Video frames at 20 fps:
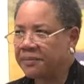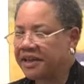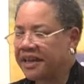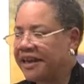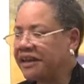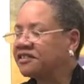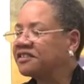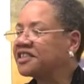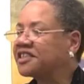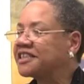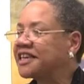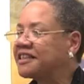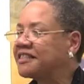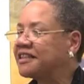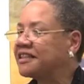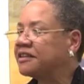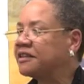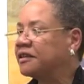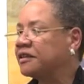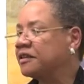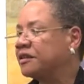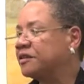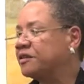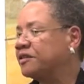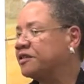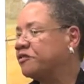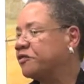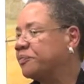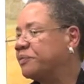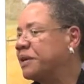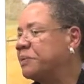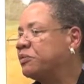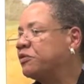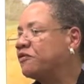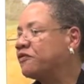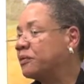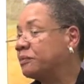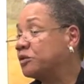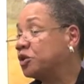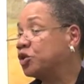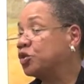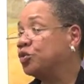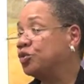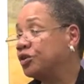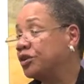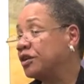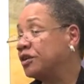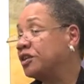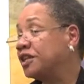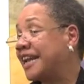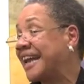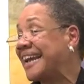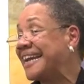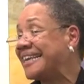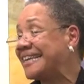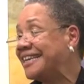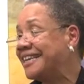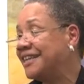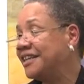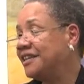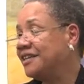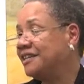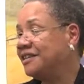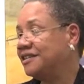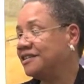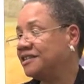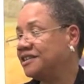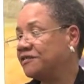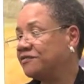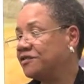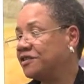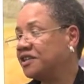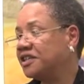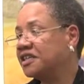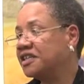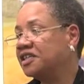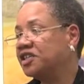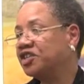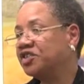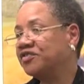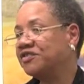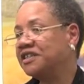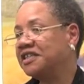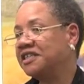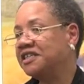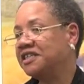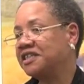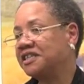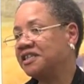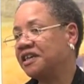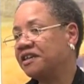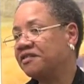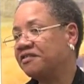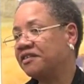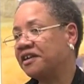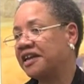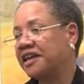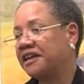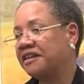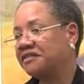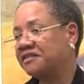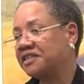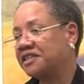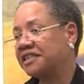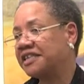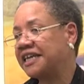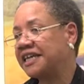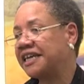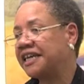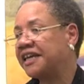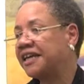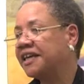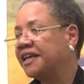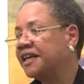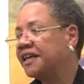accounts say that there were people from 90 different countries, and other accounts say